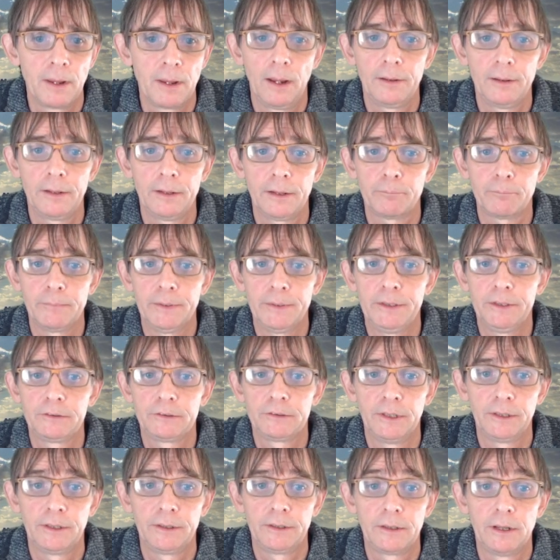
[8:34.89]
And that
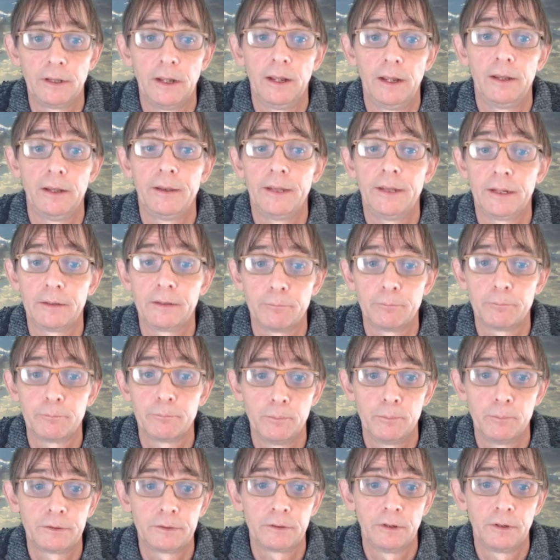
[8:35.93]
means that at that
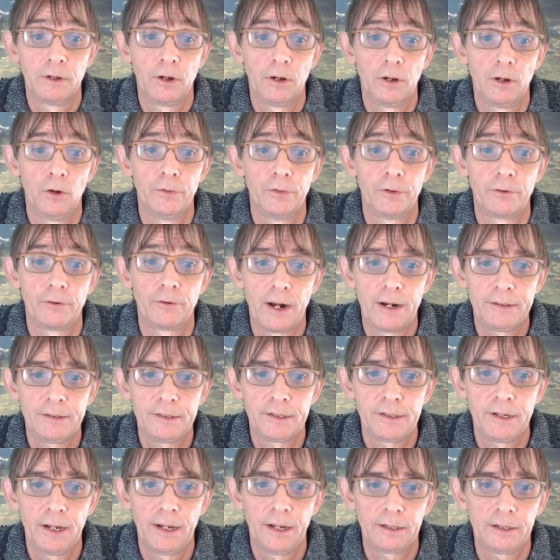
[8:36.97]
moment on the
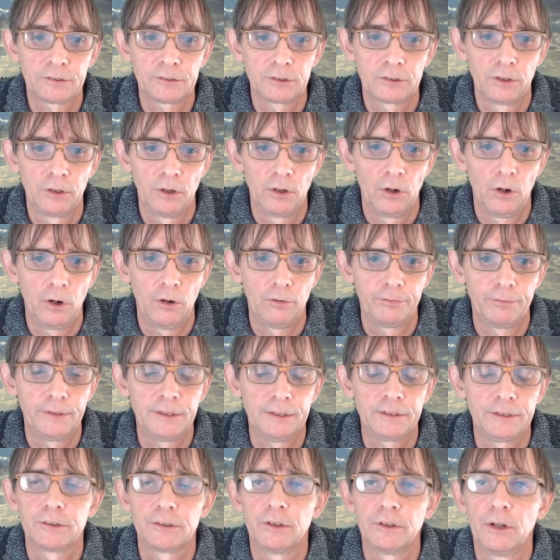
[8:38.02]
rising edge of
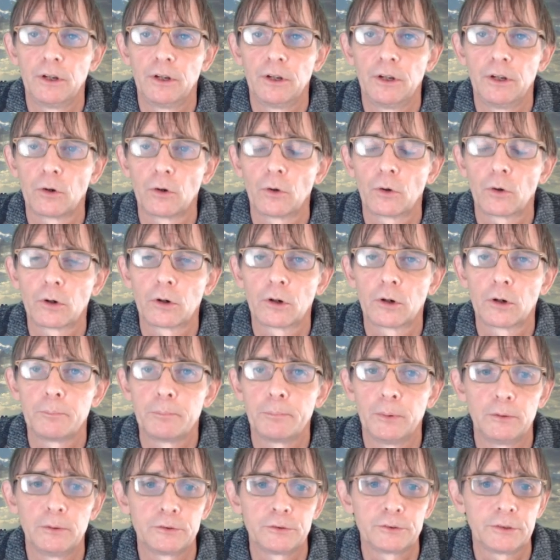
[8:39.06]
this clock
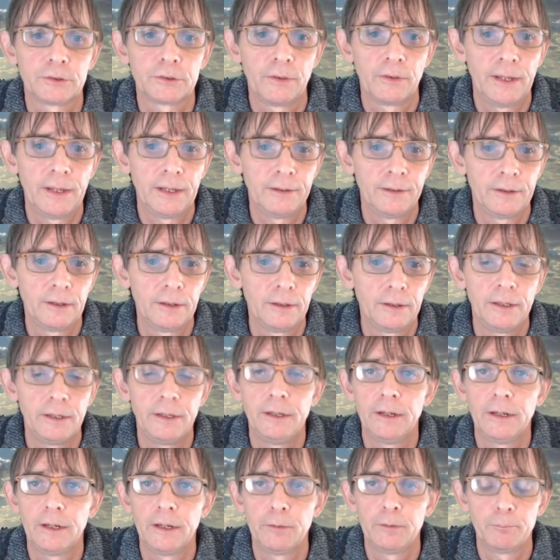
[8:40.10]
pulse, then
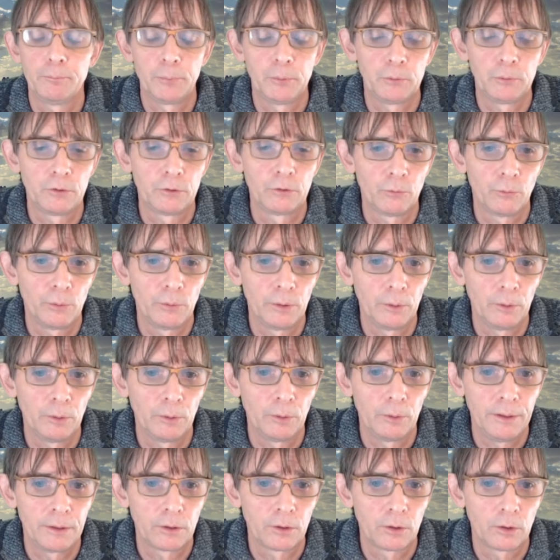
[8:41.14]
the input will
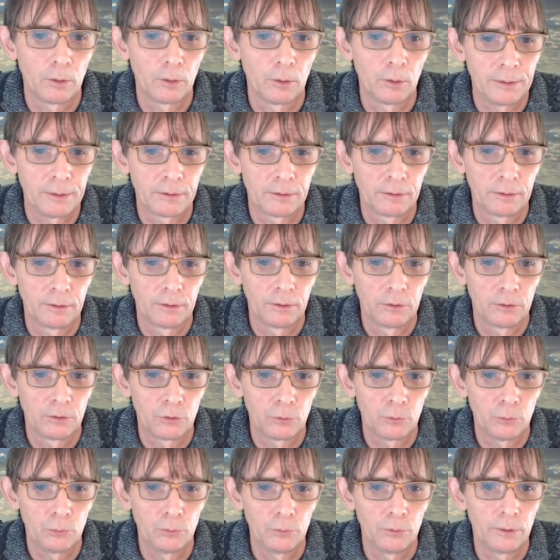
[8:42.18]
be copied
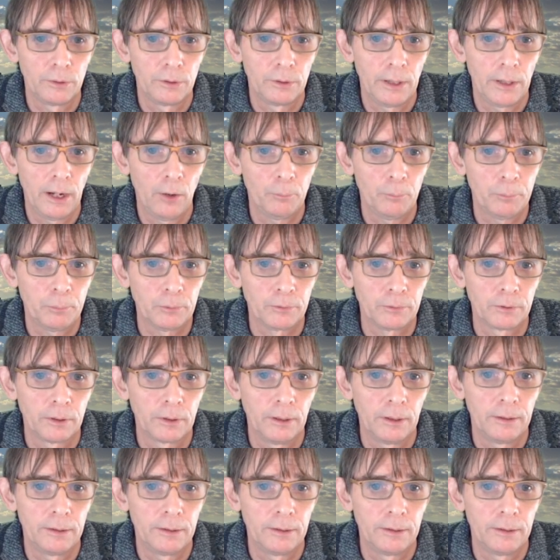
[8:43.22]
to the output.